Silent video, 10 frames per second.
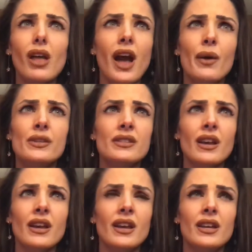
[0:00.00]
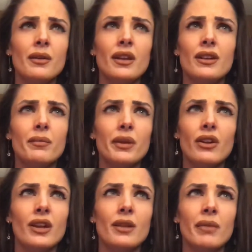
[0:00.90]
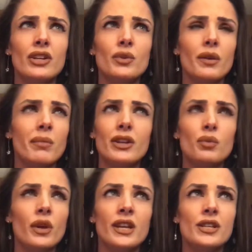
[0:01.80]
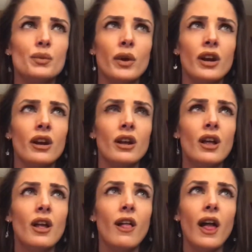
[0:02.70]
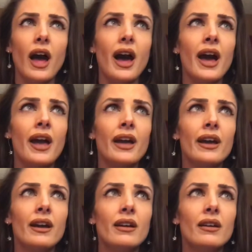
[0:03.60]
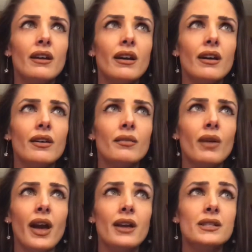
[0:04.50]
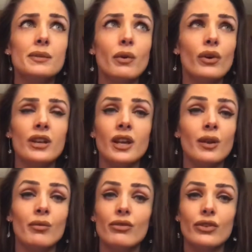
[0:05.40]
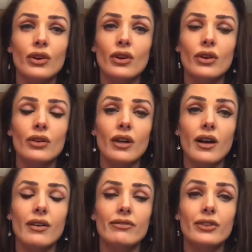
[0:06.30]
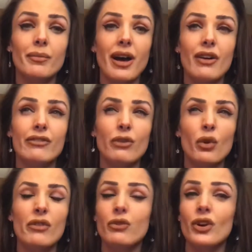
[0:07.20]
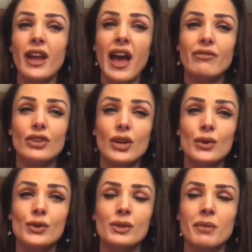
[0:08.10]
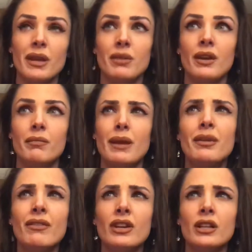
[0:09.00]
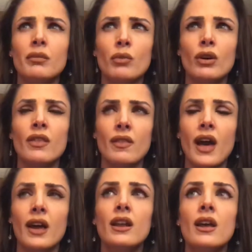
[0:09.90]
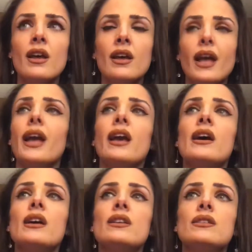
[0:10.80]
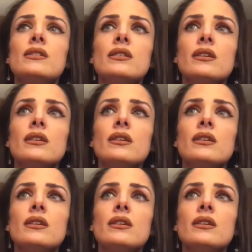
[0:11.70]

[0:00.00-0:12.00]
I was in a period in my 20s where I hadn't spoken to him for about four and a half years, maybe even a little more than that, and